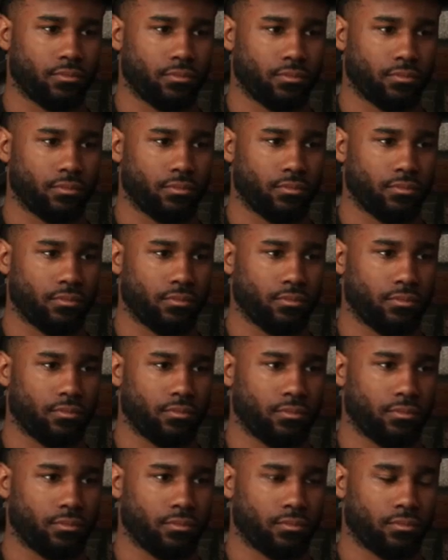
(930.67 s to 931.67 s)

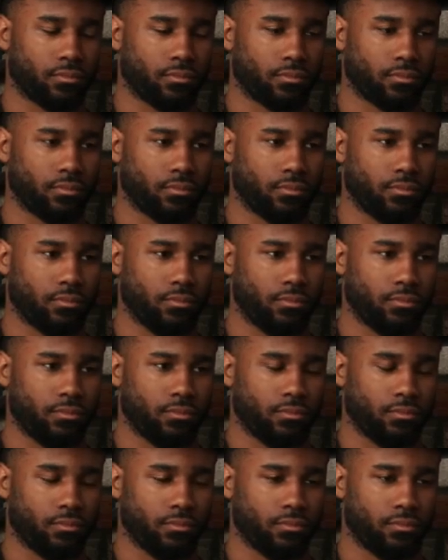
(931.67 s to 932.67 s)

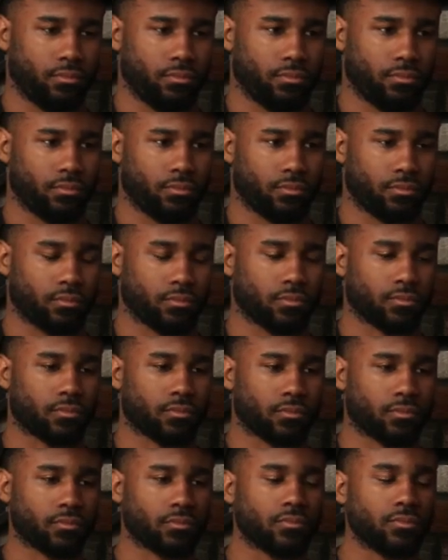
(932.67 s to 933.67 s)

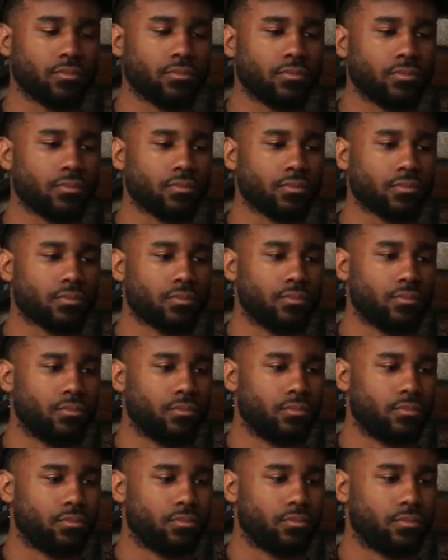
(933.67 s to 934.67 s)

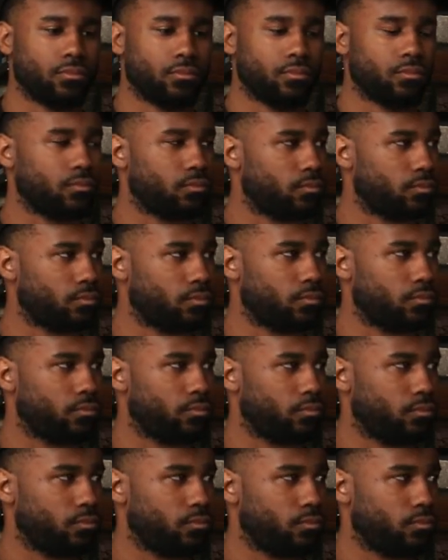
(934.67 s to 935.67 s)

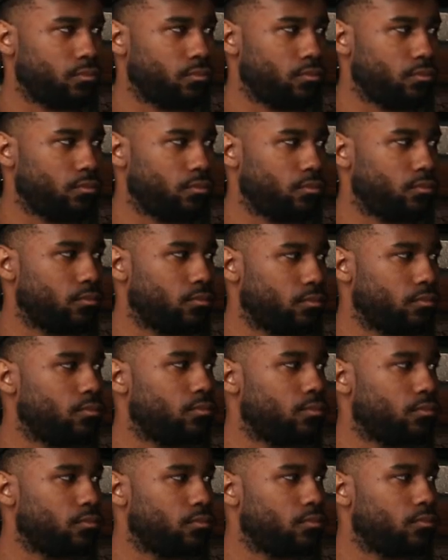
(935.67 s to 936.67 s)

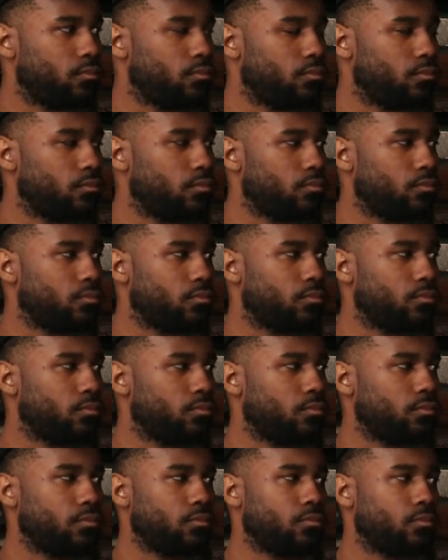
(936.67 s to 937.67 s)

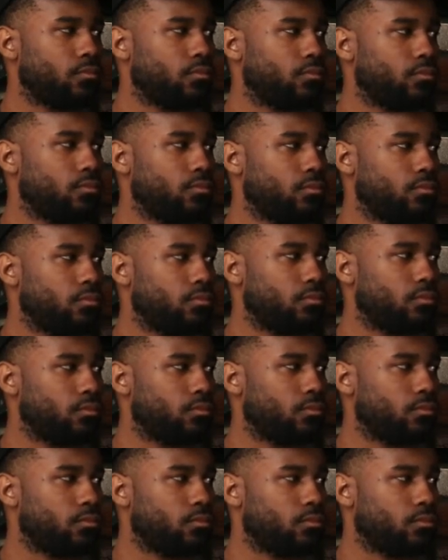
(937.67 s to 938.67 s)
The person shown says nothing.